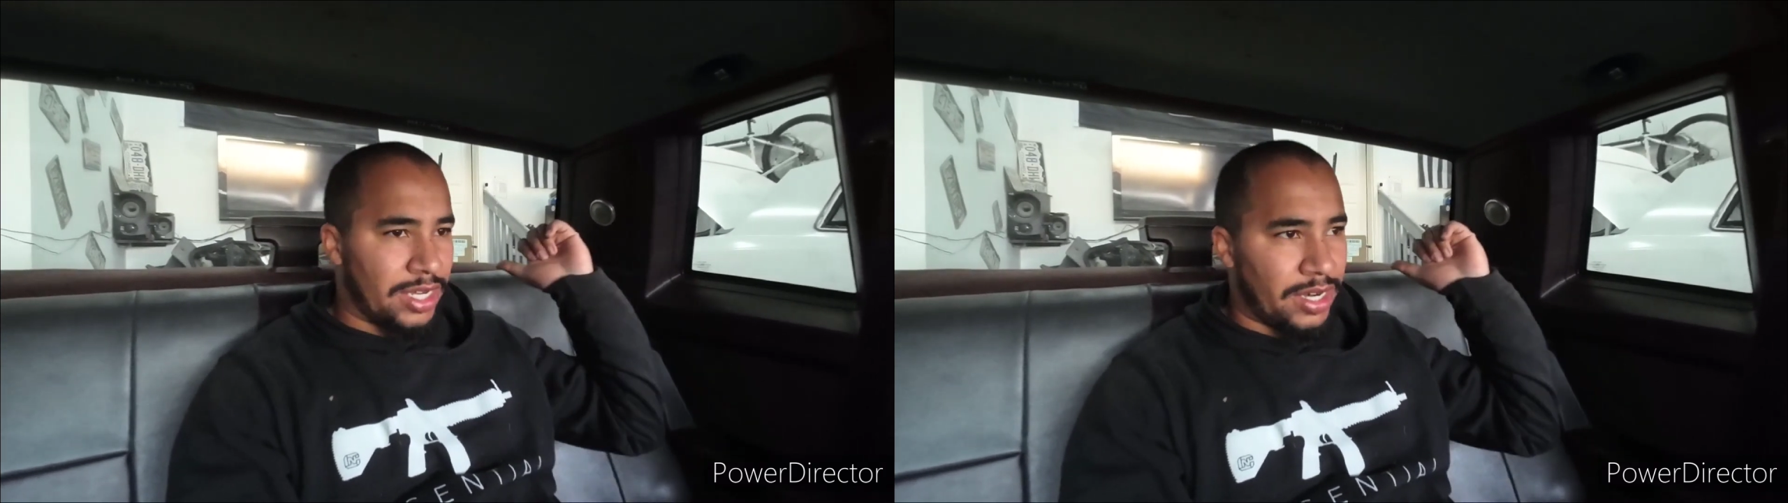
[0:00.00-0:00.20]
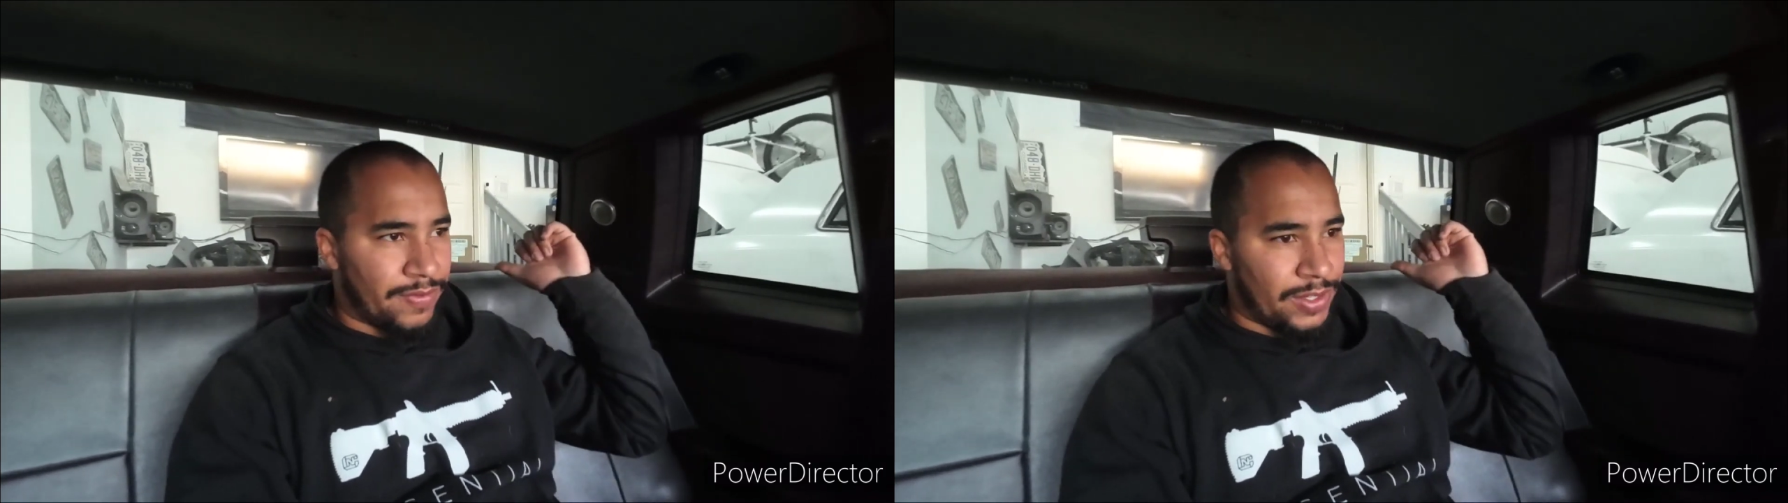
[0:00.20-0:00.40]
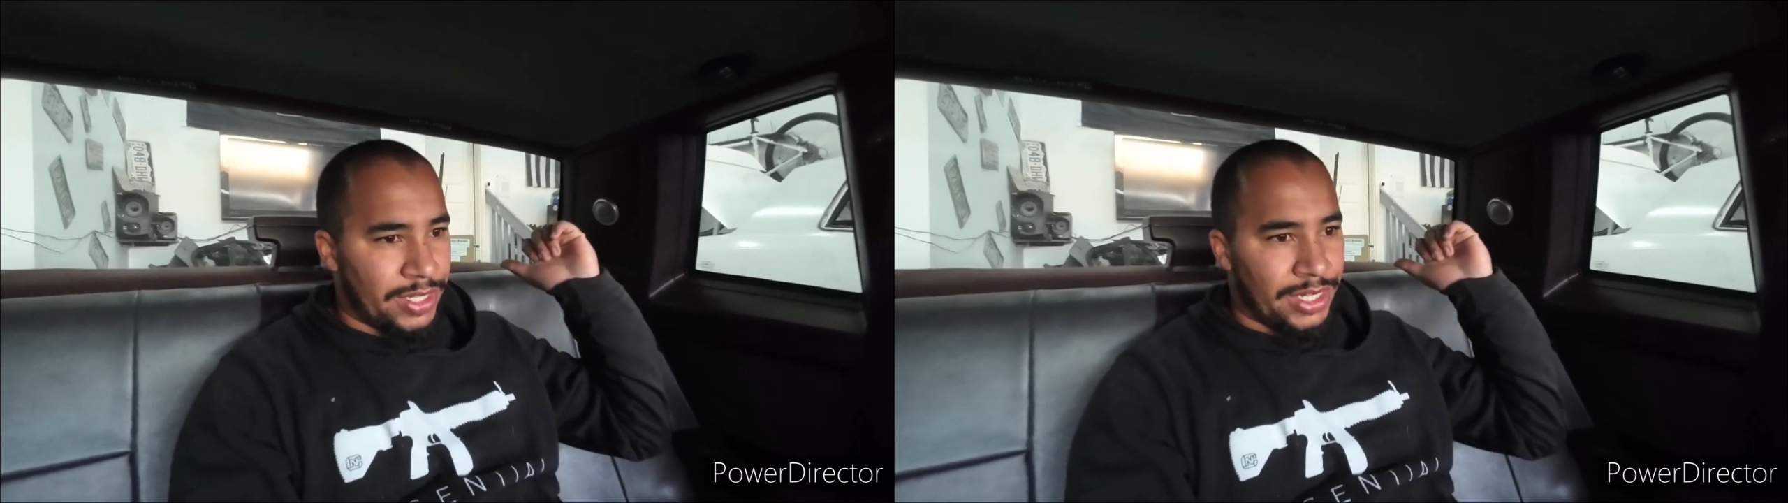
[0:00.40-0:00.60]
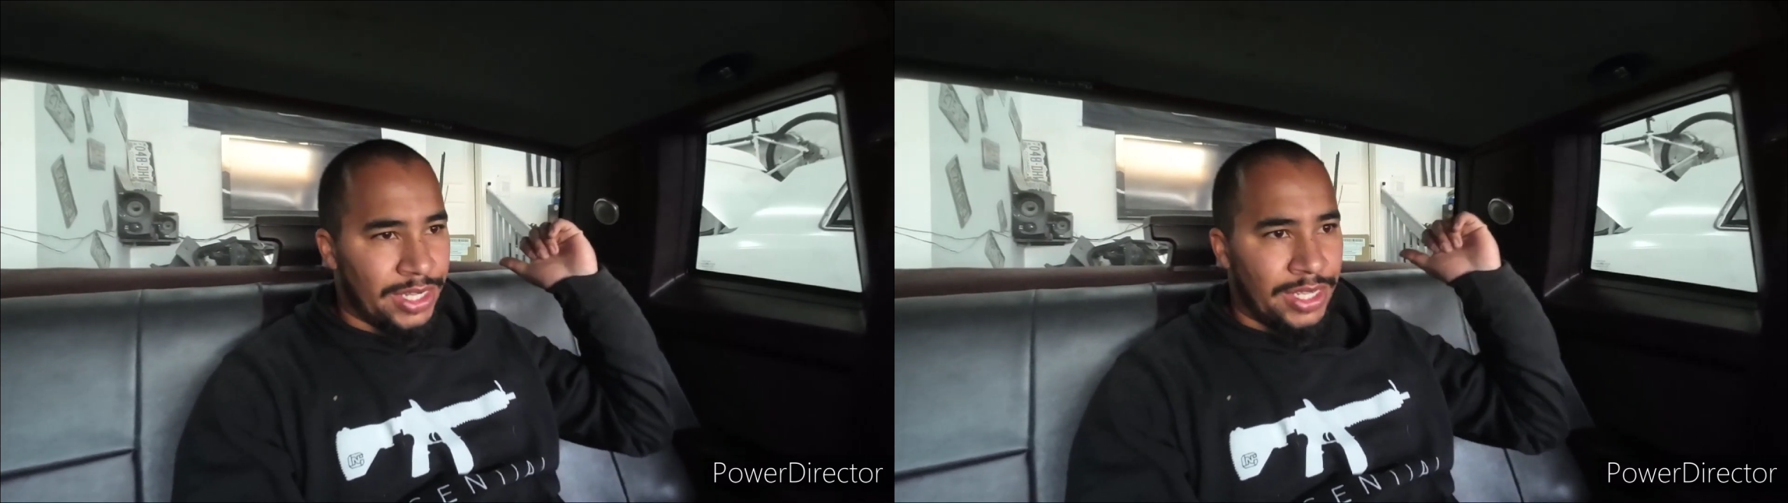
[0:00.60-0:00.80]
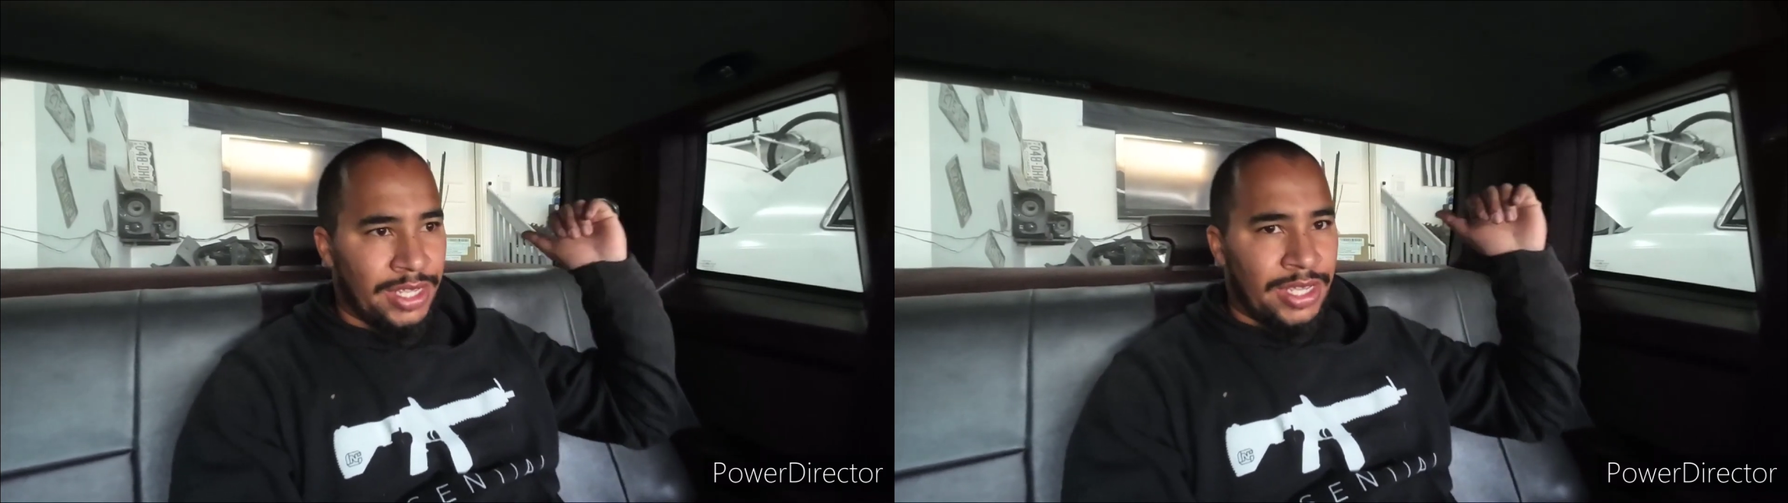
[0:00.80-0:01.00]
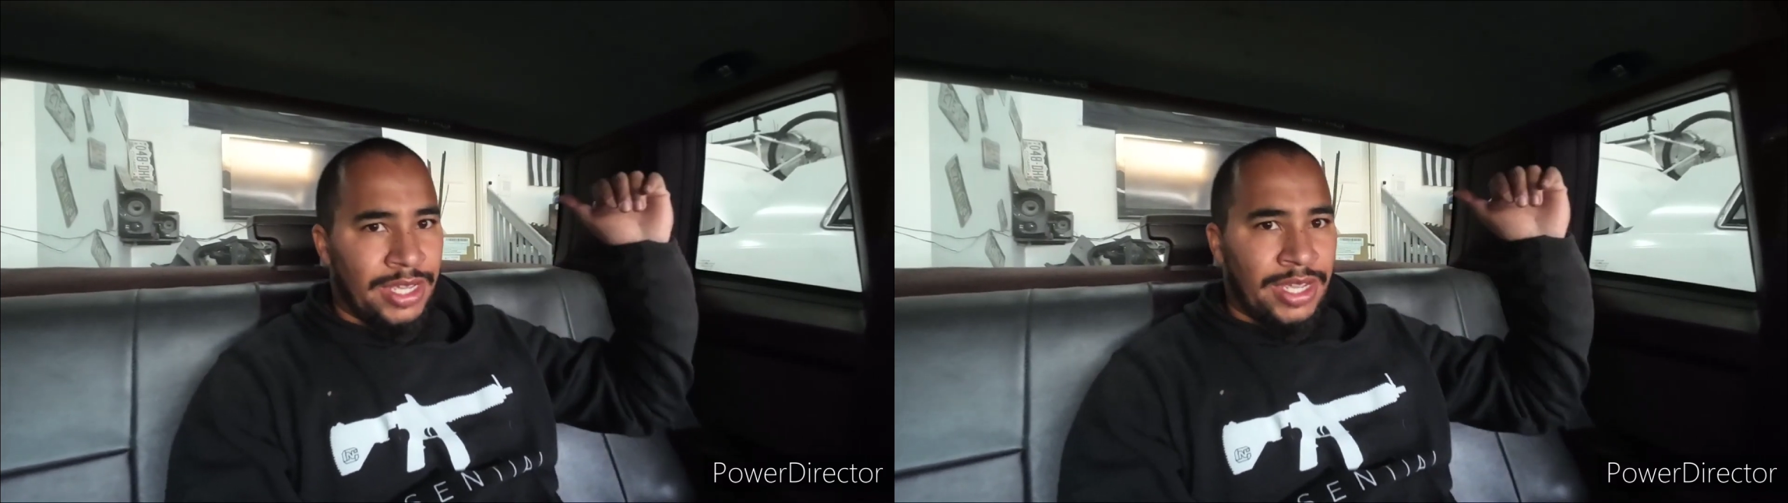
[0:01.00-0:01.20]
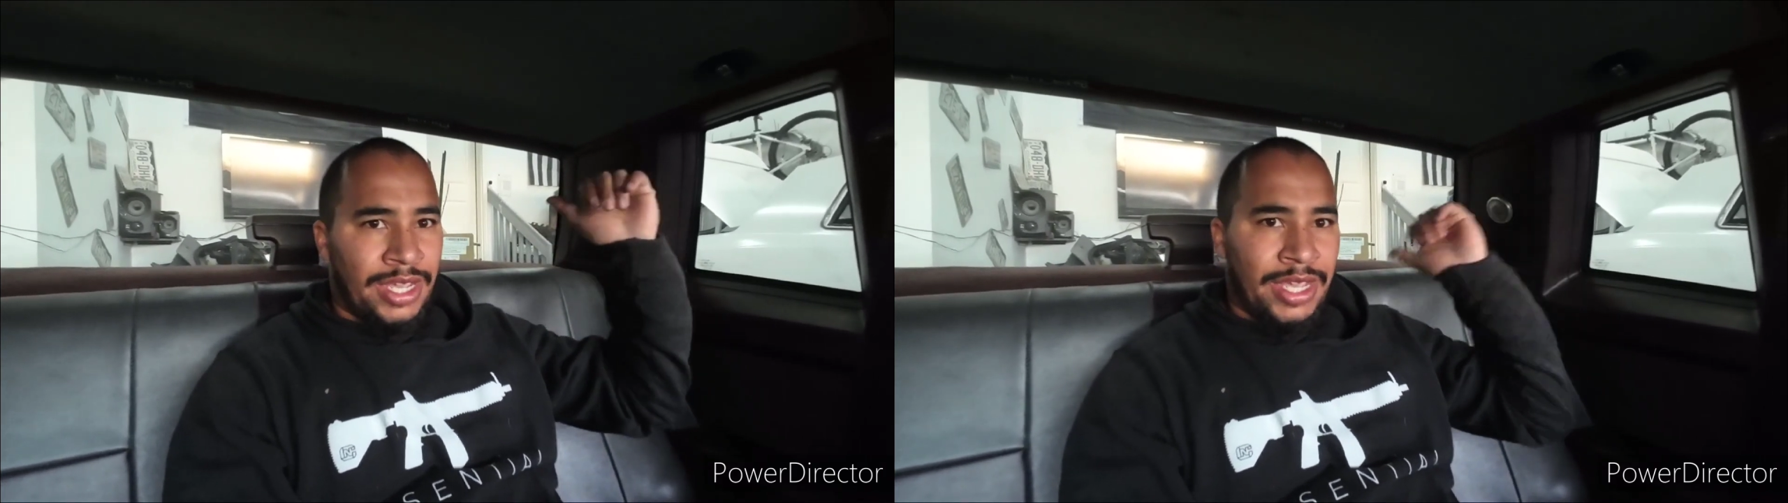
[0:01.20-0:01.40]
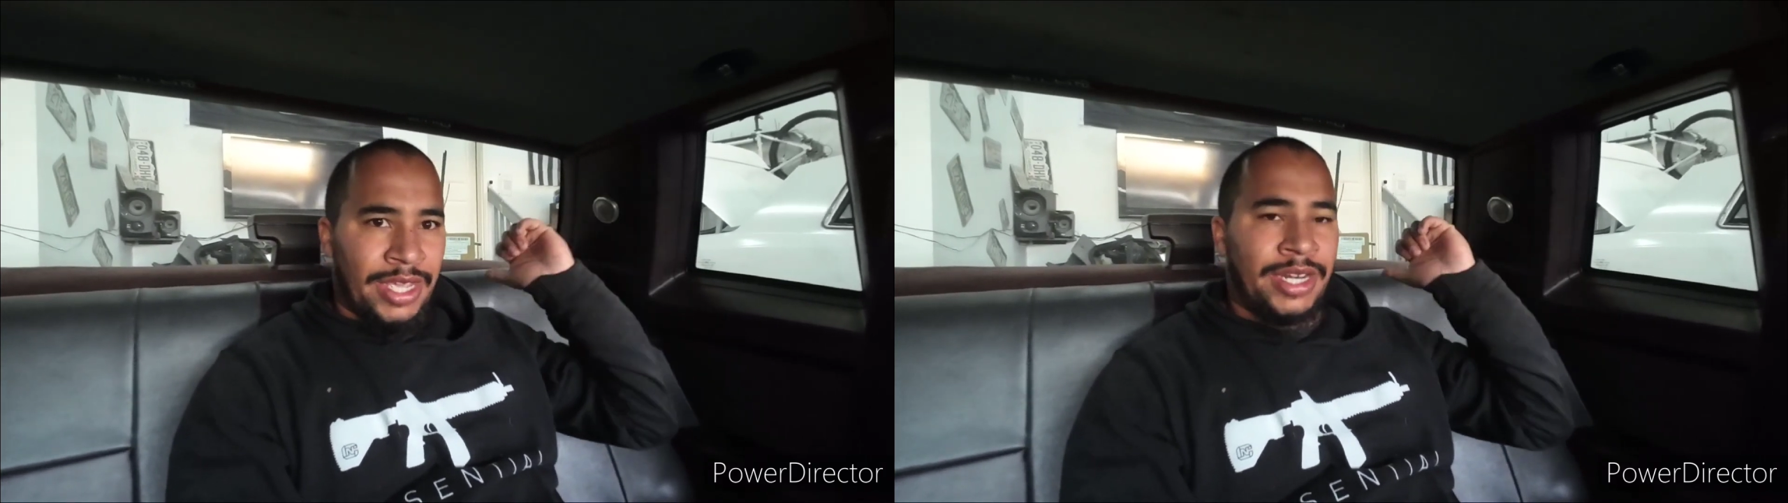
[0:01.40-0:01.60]
covering
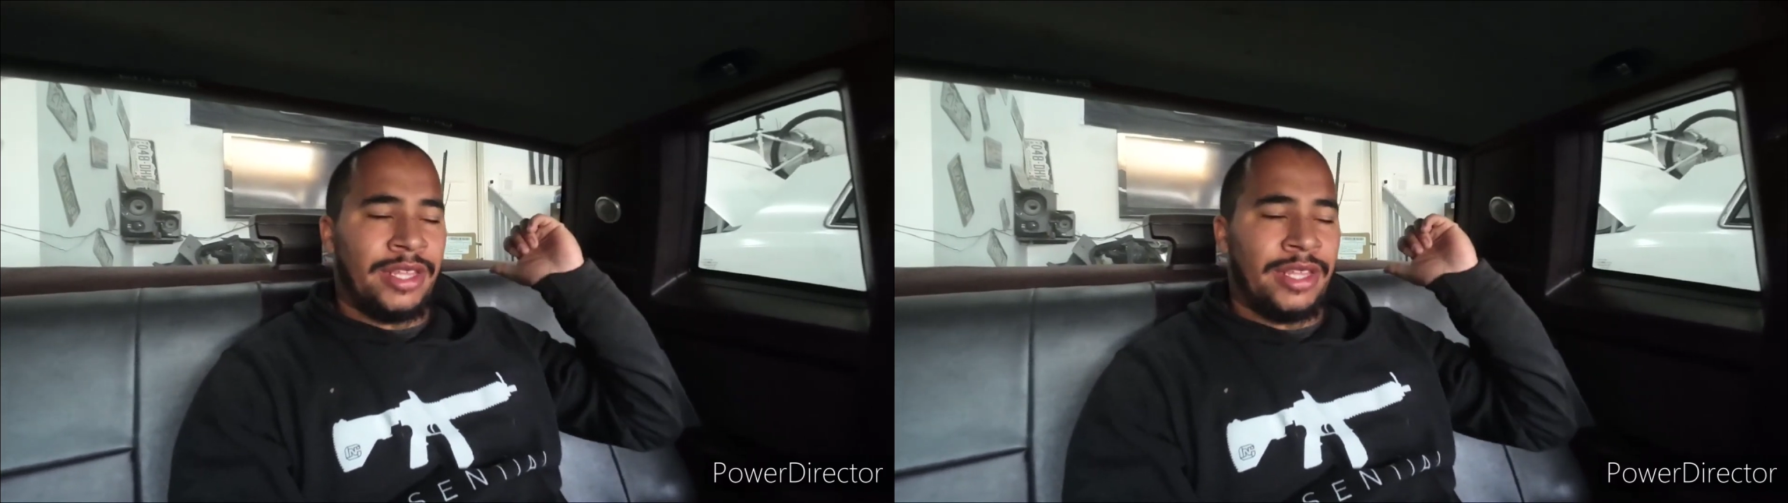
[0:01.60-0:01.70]
any